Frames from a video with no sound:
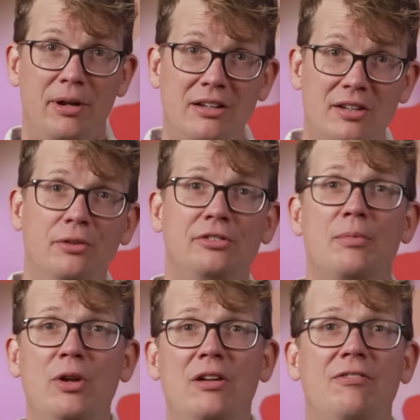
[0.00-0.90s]
But until
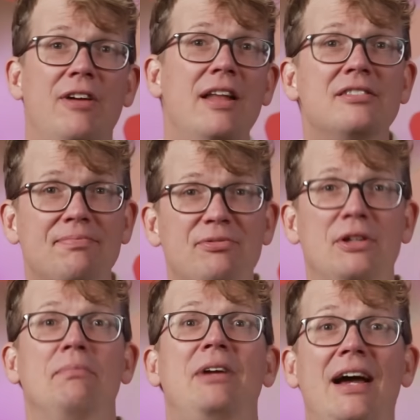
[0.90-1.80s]
someone invents
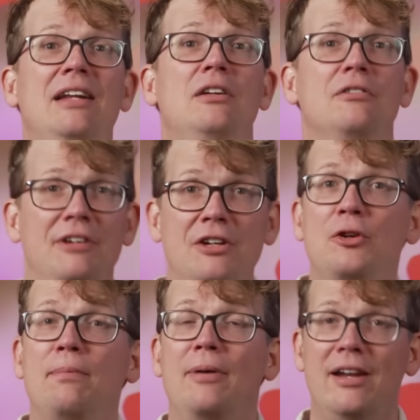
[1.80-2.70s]
some kind of
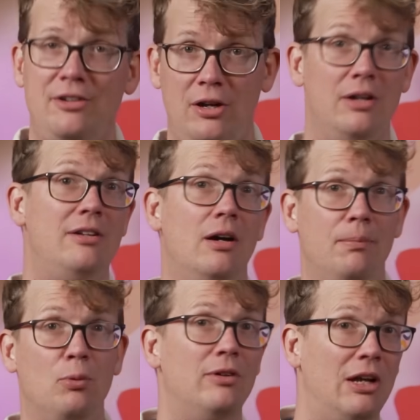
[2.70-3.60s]
interplanetary
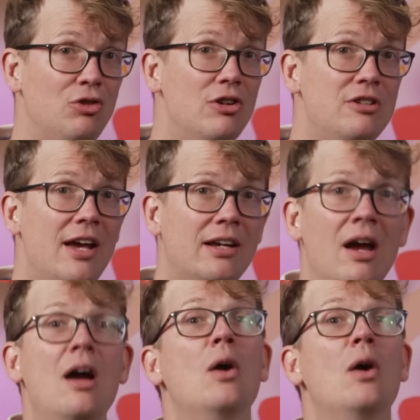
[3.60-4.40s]
teleportation tech,